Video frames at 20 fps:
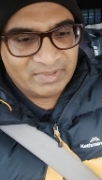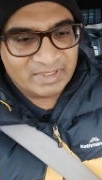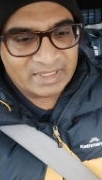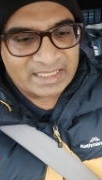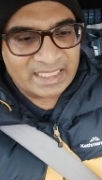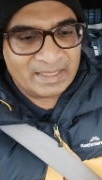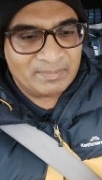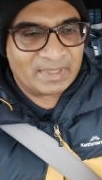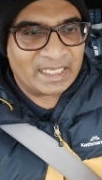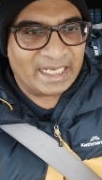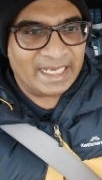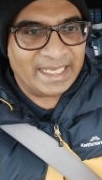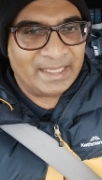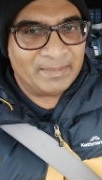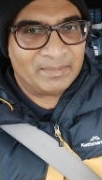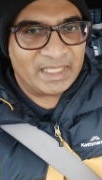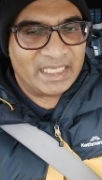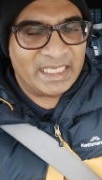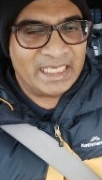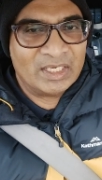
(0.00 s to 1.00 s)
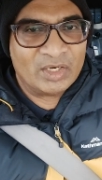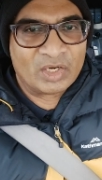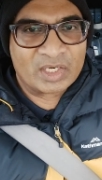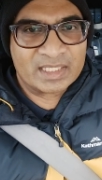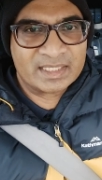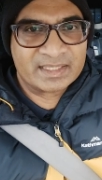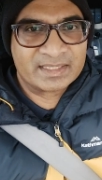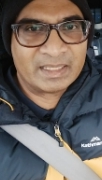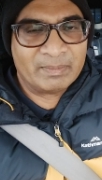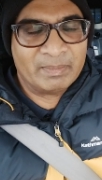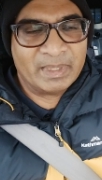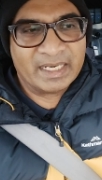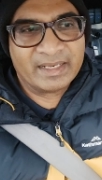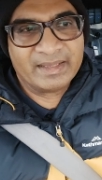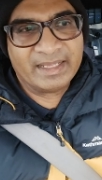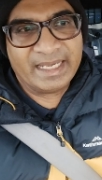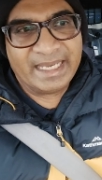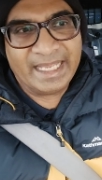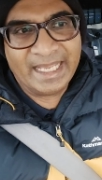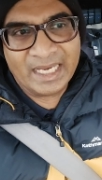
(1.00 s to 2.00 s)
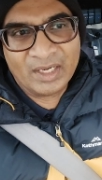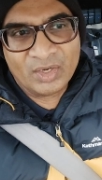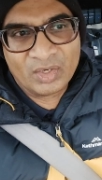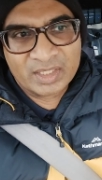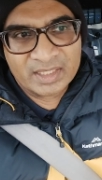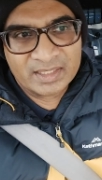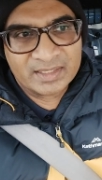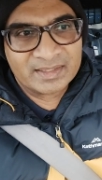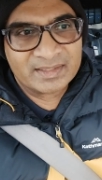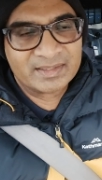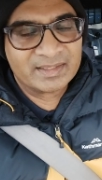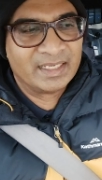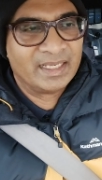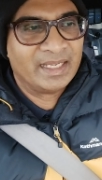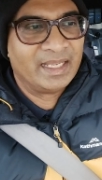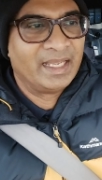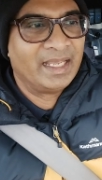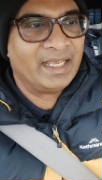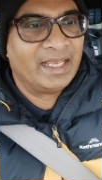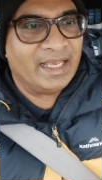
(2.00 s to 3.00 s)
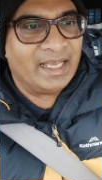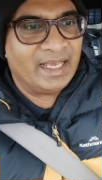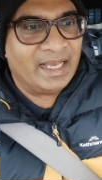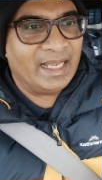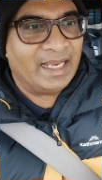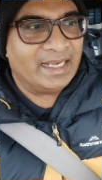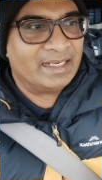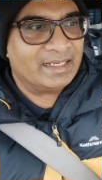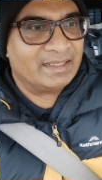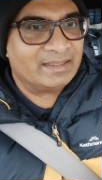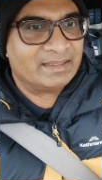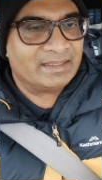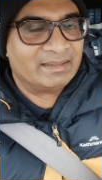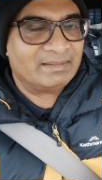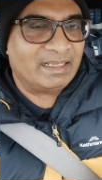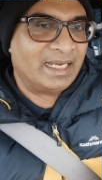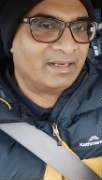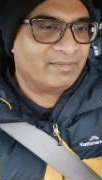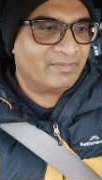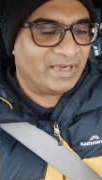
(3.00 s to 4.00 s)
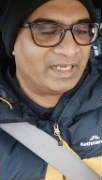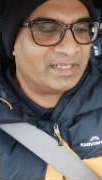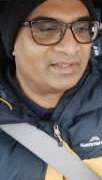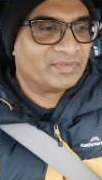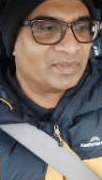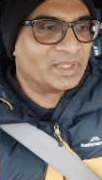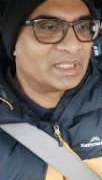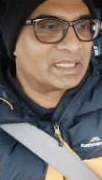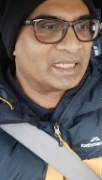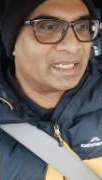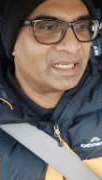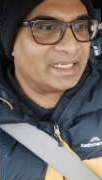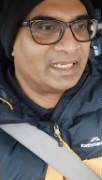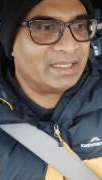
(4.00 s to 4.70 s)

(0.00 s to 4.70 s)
some claim e-lockers are better than air lockers, and vice versa.